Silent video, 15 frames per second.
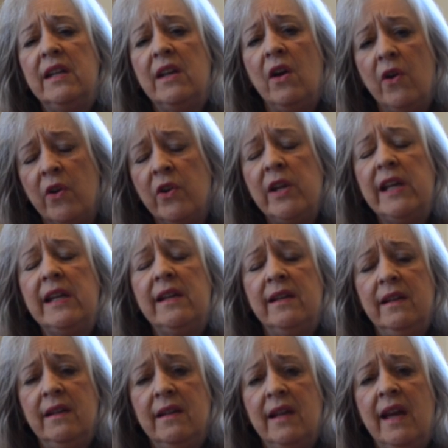hurting
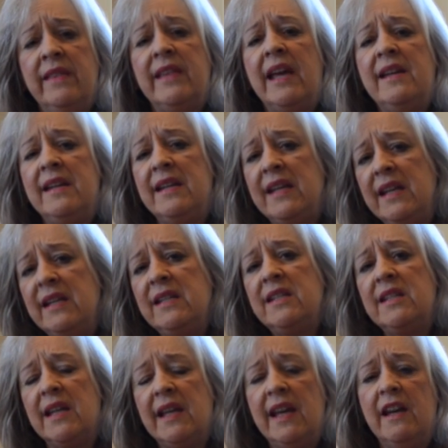and they need
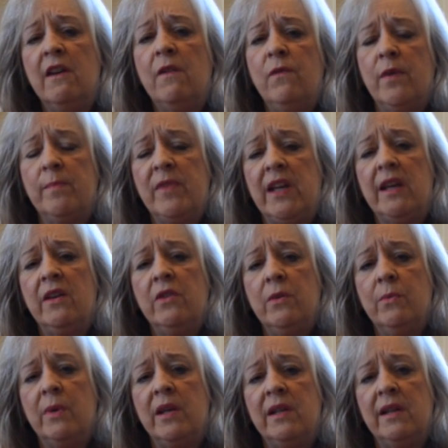to hear from the other
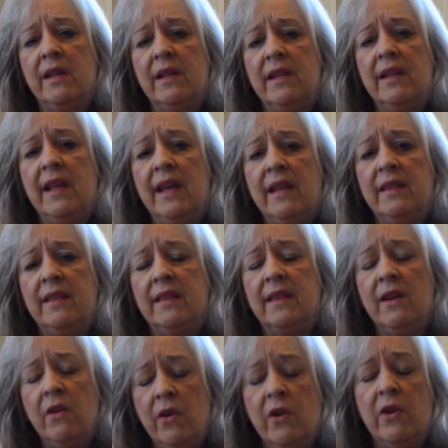one that
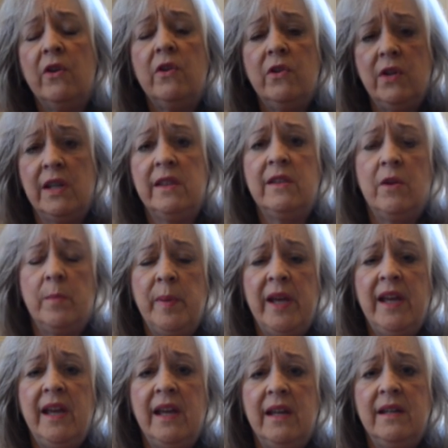they're hurt and they're
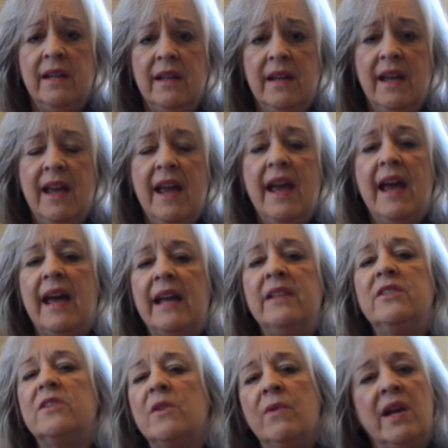pain.
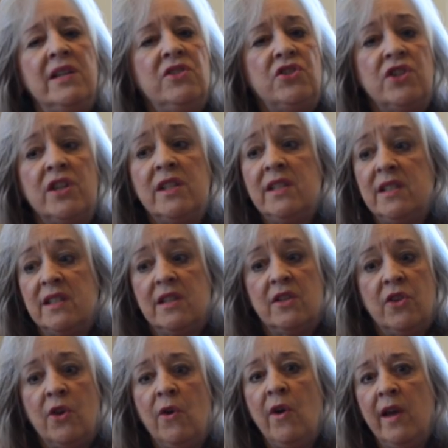And so I just
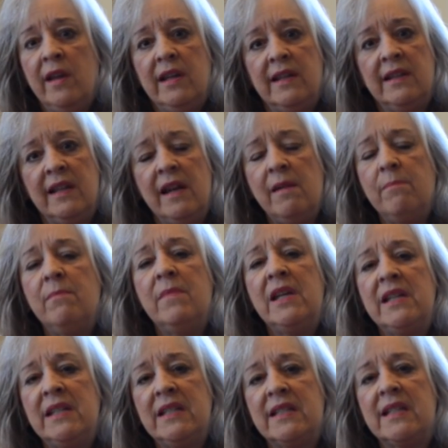thought, let
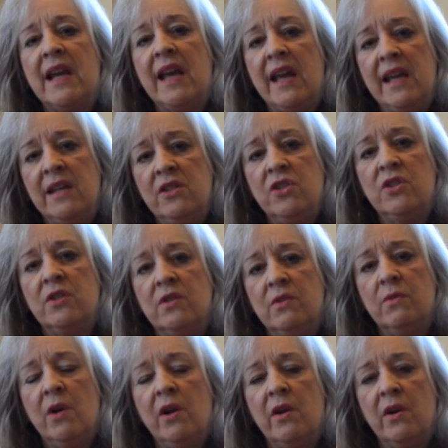me say
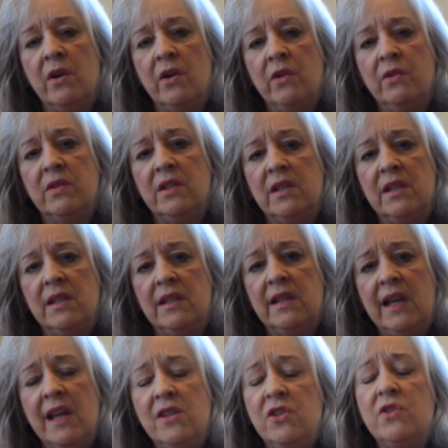to her,
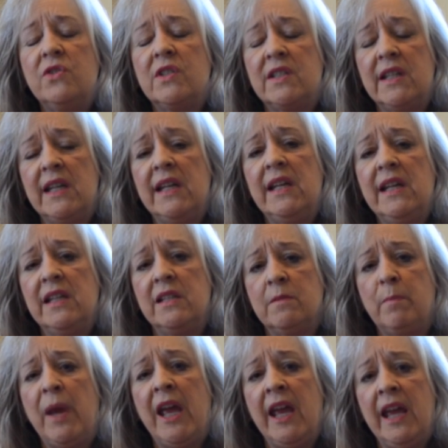can you see his
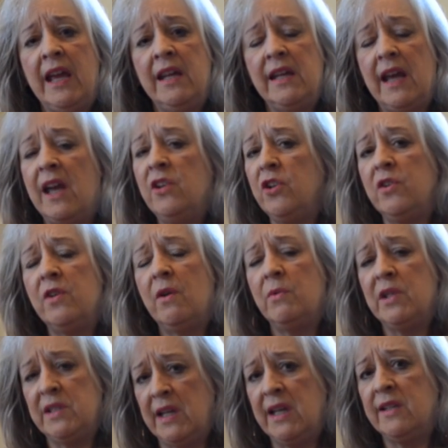pain and you know
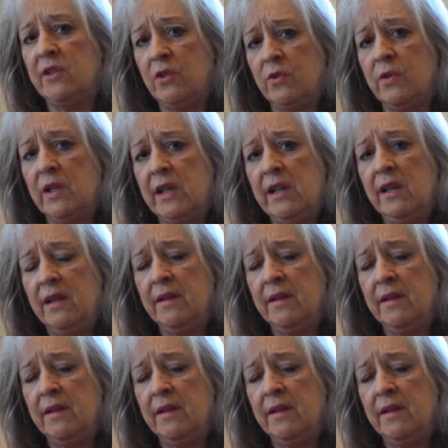his history?